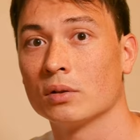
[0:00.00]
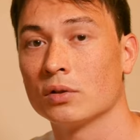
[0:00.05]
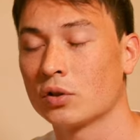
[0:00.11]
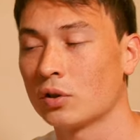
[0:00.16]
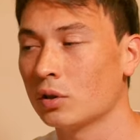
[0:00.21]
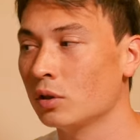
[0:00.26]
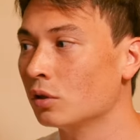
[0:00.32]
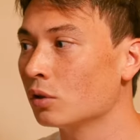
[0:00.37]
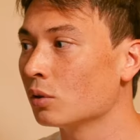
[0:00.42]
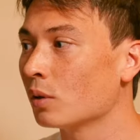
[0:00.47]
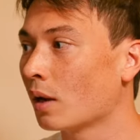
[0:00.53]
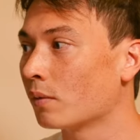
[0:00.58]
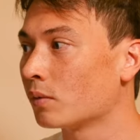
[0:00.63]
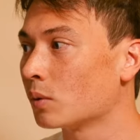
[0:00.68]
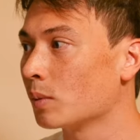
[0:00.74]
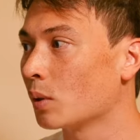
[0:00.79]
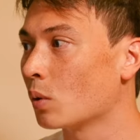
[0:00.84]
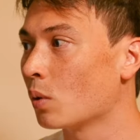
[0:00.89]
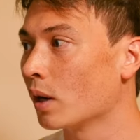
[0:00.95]
and so you do have
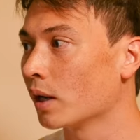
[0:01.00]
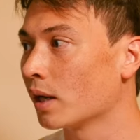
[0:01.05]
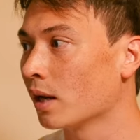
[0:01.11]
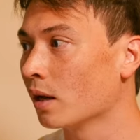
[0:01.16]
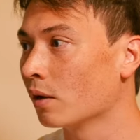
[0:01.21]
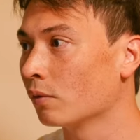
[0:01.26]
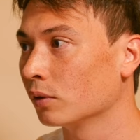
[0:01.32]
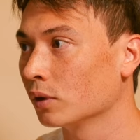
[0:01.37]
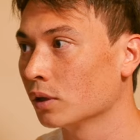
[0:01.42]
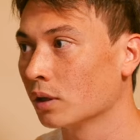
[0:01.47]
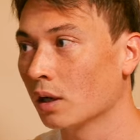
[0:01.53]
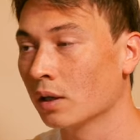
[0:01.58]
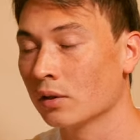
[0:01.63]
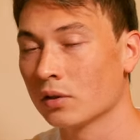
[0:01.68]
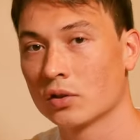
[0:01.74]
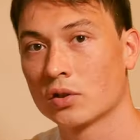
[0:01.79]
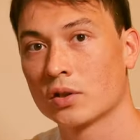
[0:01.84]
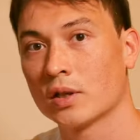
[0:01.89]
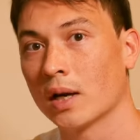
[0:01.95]
to be quite careful and
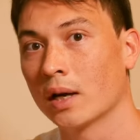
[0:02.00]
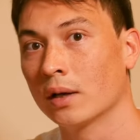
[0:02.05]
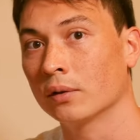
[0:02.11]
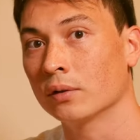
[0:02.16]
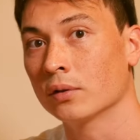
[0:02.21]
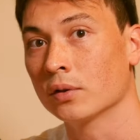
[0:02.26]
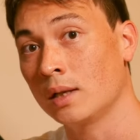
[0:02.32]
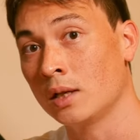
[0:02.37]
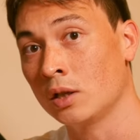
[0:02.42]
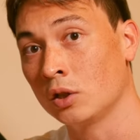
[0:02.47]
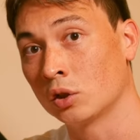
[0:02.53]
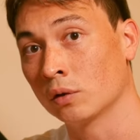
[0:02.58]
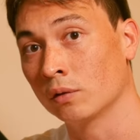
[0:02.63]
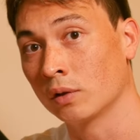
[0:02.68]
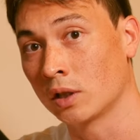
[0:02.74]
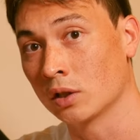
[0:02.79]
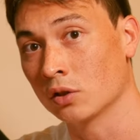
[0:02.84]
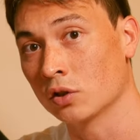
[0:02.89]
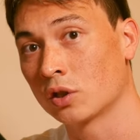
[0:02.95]
understand each of
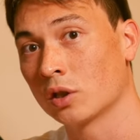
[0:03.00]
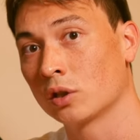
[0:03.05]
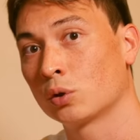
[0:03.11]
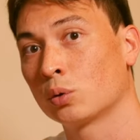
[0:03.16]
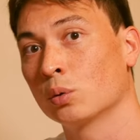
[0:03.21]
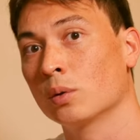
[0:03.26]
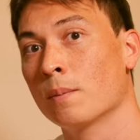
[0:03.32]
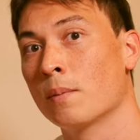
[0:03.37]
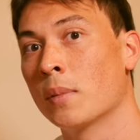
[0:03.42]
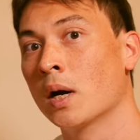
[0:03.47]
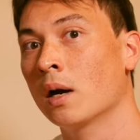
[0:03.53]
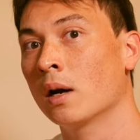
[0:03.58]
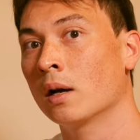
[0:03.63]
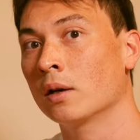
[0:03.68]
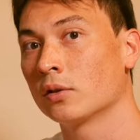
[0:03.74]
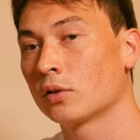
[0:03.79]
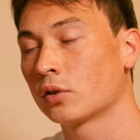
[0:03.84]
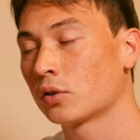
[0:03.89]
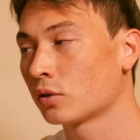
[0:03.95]
the constituents constituent
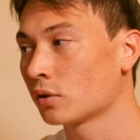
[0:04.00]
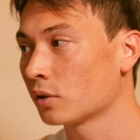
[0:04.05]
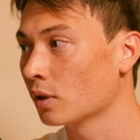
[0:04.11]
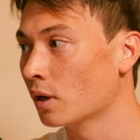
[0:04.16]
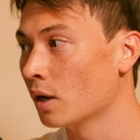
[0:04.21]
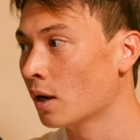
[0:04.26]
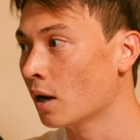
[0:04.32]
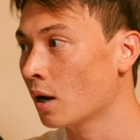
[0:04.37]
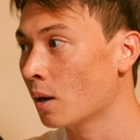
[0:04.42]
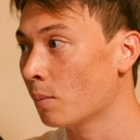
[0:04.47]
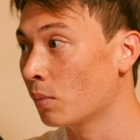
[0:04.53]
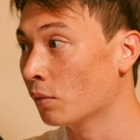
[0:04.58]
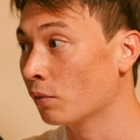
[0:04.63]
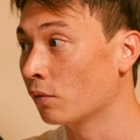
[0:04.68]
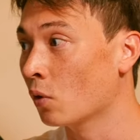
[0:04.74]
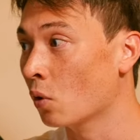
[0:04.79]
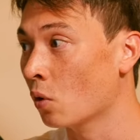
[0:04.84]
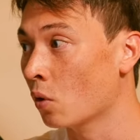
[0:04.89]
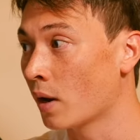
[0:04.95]
parts uh,
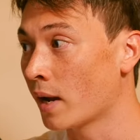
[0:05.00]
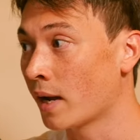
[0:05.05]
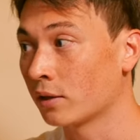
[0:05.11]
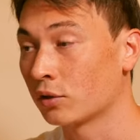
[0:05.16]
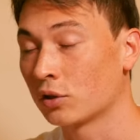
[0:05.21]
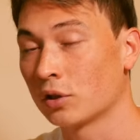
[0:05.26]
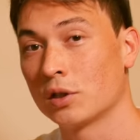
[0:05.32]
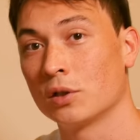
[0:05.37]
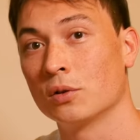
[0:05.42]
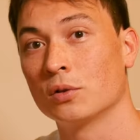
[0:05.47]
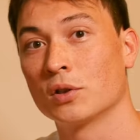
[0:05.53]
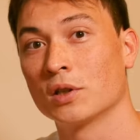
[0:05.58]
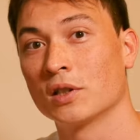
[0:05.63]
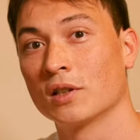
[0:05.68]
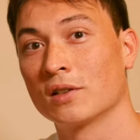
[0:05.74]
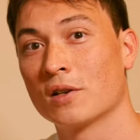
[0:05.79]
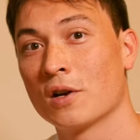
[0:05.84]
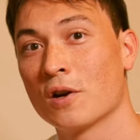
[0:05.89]
before executing the